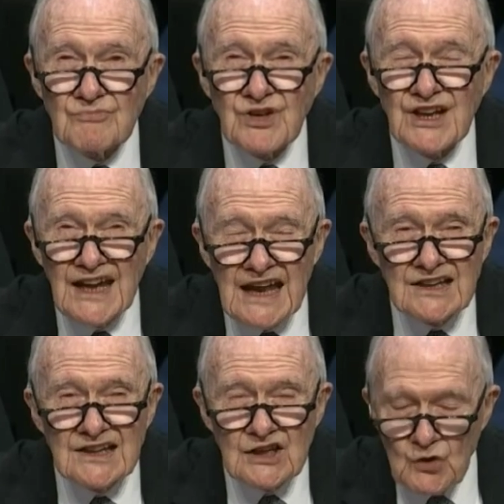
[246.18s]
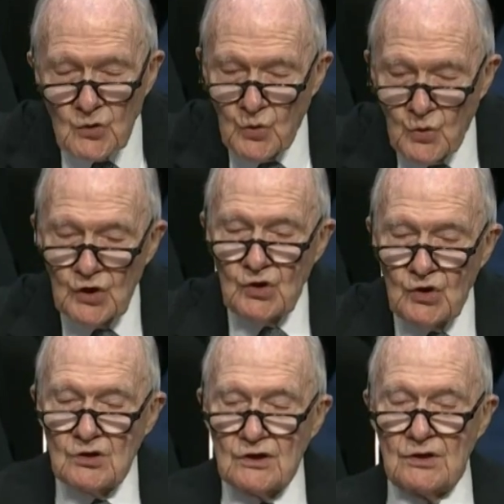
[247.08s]
connecting the
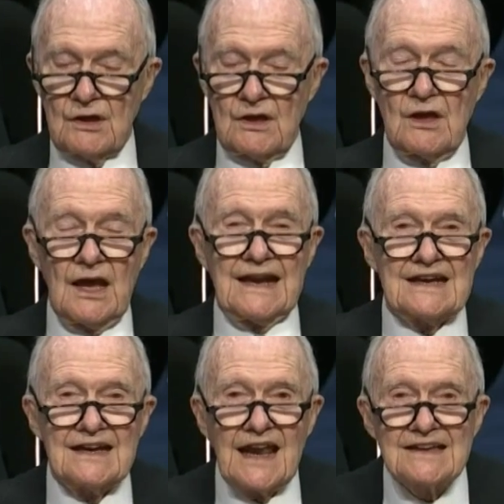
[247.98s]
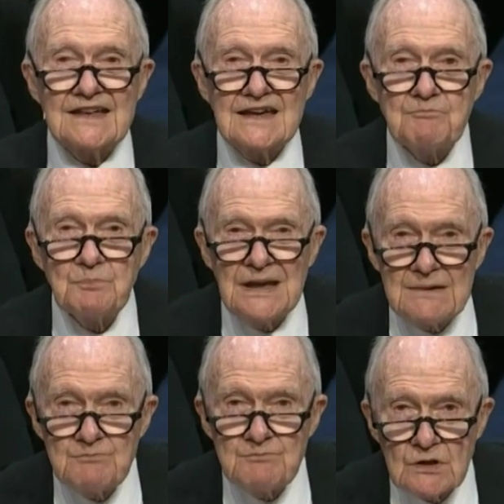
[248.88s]
world and connecting
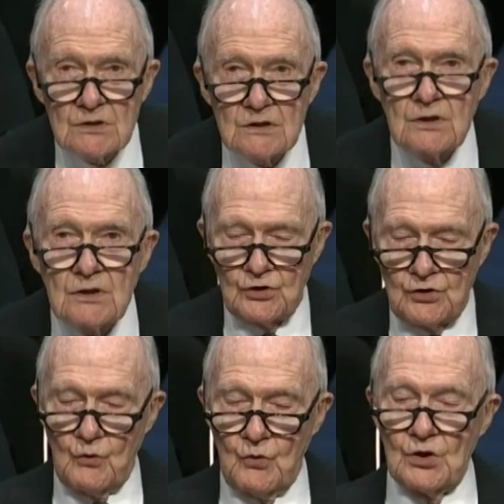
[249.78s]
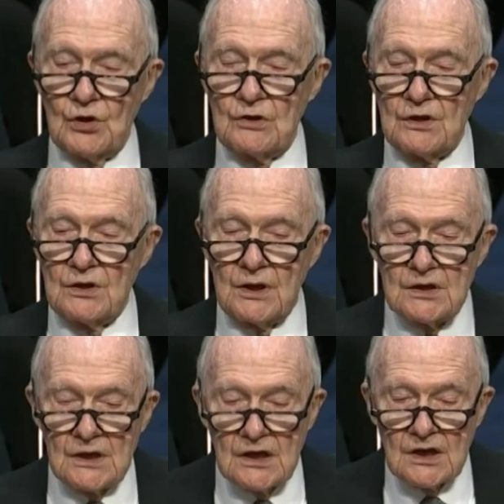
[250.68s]
people to the world
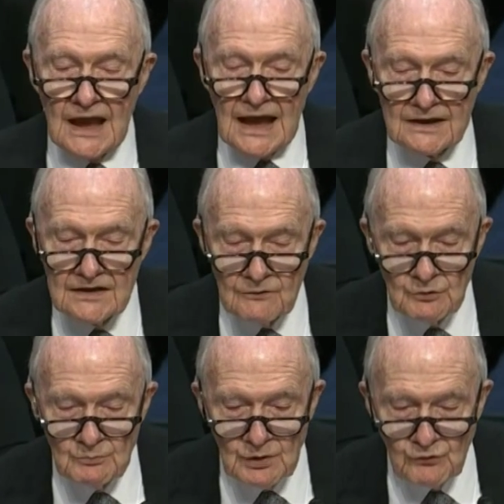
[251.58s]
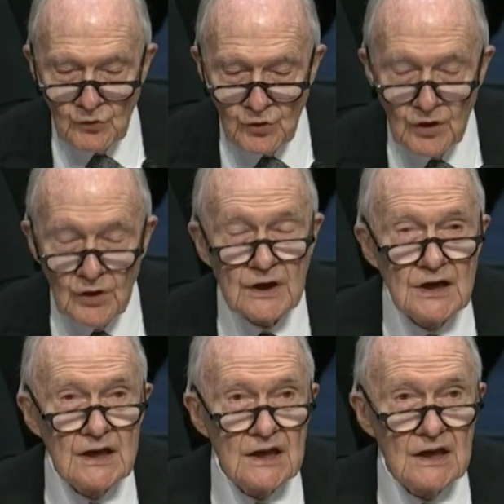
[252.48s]
like never before
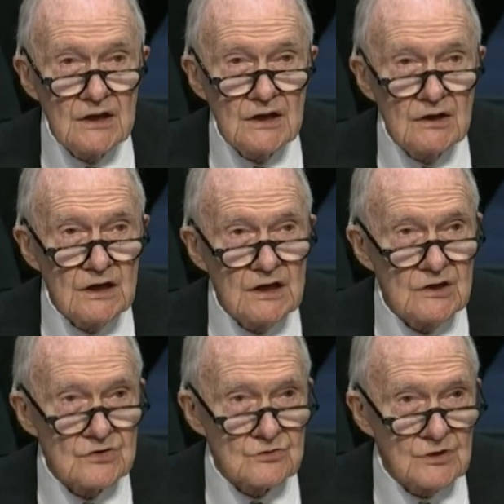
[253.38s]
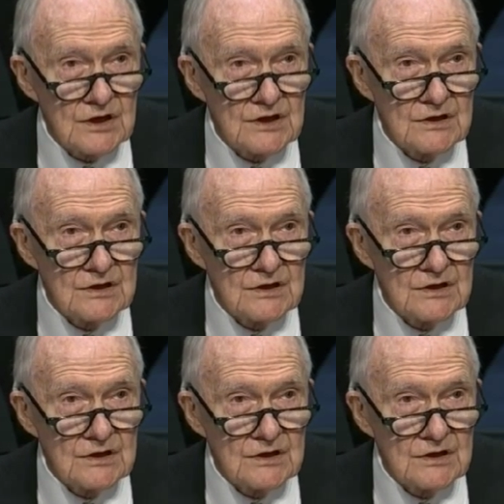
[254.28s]
in history.